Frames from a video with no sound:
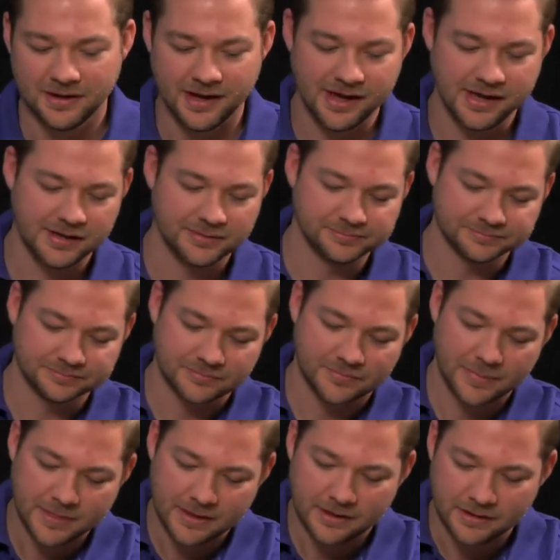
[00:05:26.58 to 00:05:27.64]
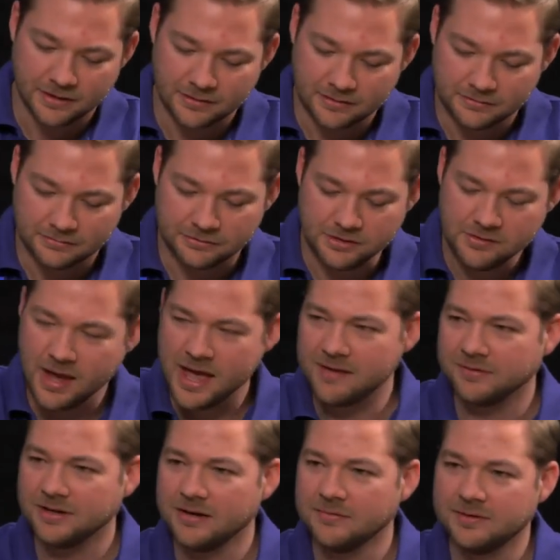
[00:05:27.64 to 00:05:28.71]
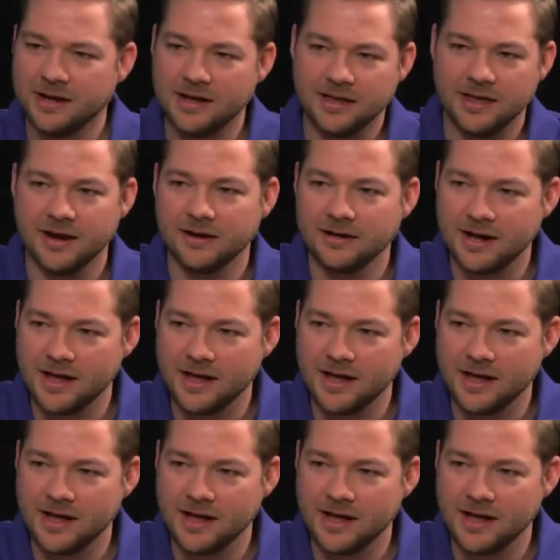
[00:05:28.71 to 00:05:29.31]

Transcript: Do you have an everyday carry